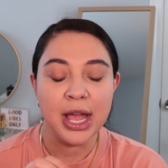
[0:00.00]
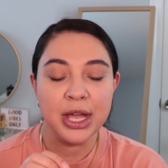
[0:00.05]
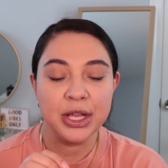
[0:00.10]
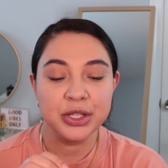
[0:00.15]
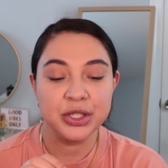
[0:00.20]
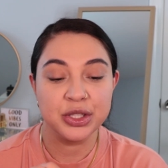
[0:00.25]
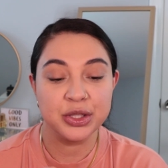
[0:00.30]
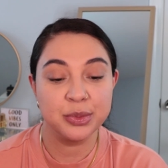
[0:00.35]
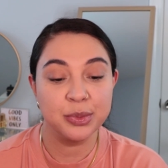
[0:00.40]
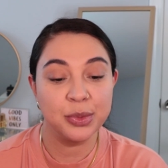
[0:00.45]

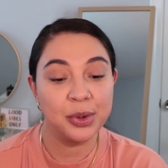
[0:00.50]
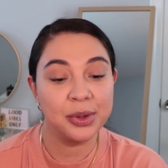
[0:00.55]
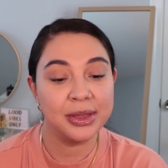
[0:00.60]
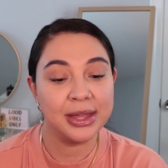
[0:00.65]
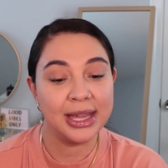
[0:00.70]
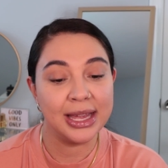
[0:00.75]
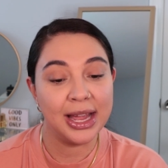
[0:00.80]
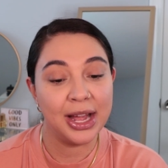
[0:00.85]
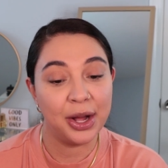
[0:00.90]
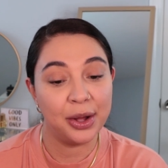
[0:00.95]

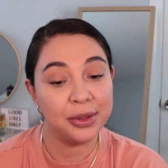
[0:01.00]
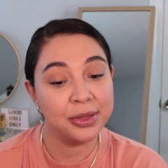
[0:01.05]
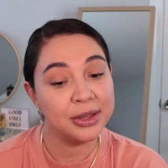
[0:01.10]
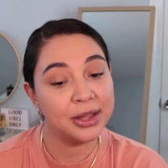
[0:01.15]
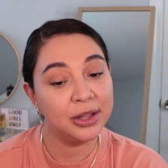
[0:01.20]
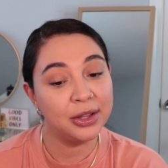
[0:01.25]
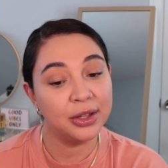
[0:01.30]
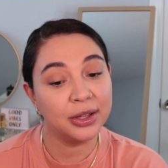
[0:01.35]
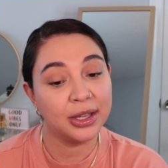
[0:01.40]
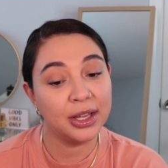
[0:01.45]
Smoothing, healthy
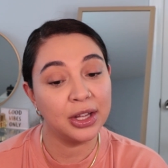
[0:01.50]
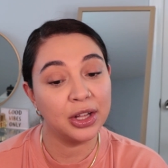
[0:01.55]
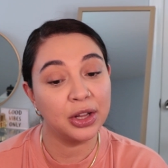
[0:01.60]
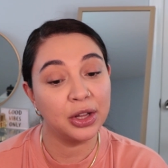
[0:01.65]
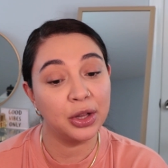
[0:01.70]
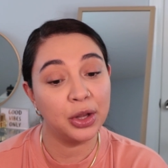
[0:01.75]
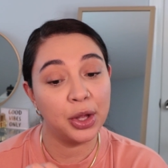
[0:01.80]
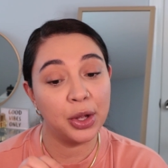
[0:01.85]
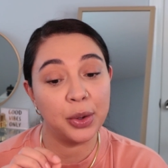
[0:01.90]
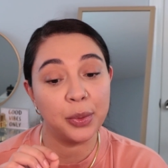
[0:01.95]
looking
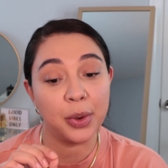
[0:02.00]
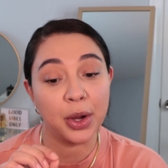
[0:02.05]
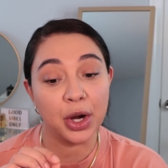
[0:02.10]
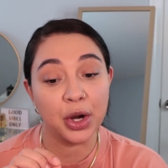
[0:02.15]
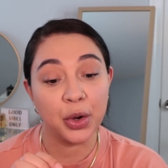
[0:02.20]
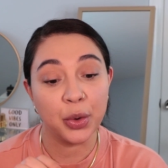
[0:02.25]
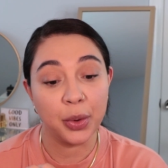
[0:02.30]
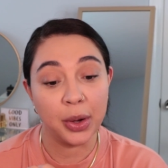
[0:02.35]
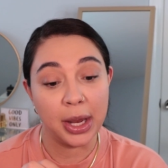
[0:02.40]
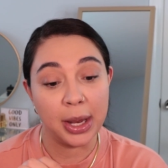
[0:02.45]
glow
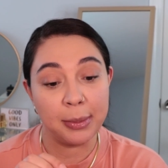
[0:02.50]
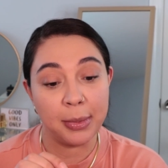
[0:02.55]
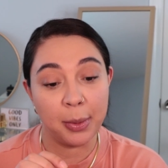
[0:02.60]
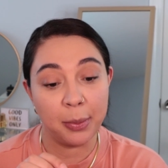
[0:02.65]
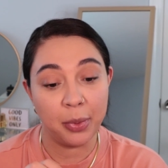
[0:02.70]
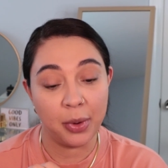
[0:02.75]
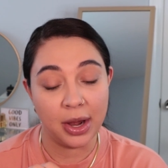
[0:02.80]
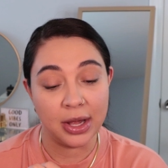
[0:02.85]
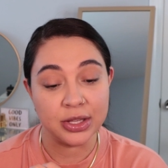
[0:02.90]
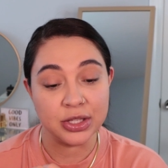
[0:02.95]
cream
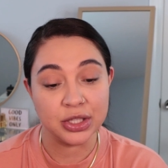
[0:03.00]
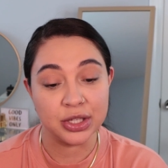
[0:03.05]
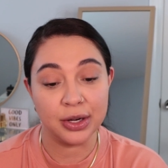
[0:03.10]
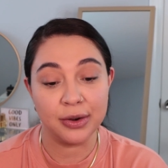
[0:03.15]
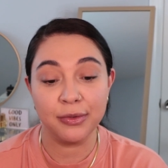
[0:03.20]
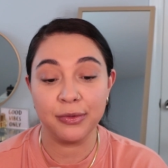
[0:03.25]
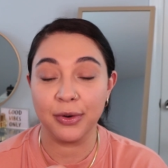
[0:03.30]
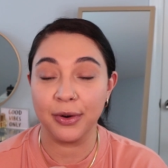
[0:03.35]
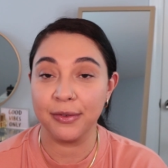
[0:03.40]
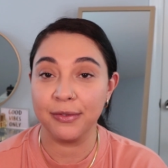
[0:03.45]

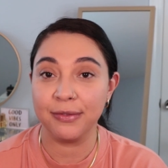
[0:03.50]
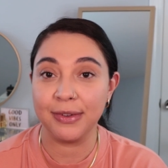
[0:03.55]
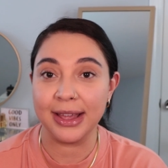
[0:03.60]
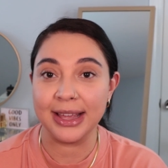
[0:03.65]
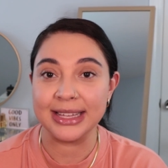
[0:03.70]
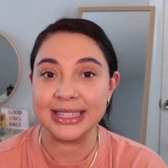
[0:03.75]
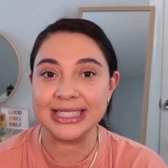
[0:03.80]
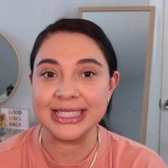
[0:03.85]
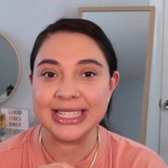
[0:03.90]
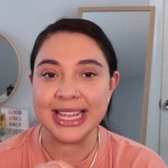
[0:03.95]
bronzer for
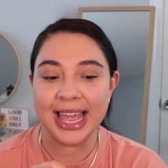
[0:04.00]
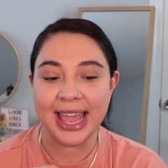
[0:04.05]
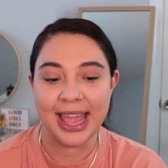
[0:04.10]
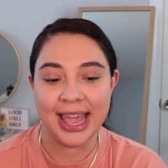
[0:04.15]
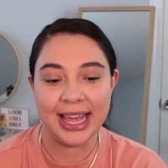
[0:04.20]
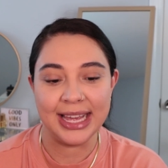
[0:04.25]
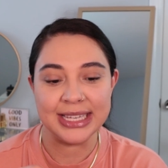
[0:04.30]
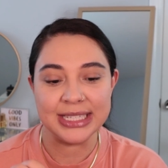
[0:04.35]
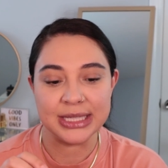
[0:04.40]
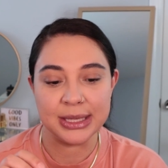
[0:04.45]
face
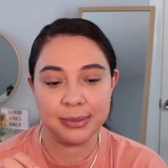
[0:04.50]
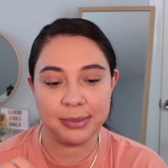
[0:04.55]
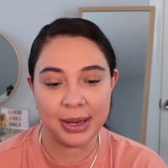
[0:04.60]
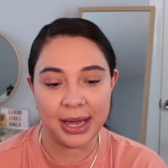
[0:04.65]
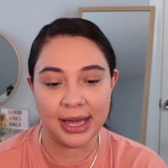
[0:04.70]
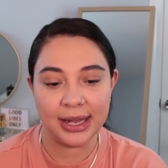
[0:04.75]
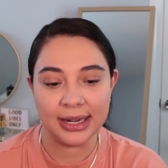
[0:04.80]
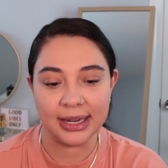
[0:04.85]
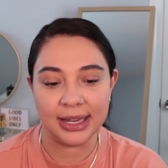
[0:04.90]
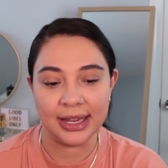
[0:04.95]
and
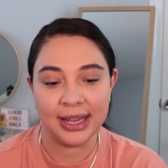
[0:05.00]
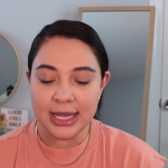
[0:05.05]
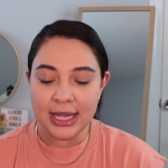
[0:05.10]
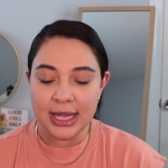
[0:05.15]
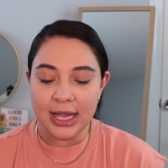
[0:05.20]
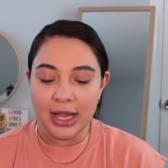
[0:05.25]
body.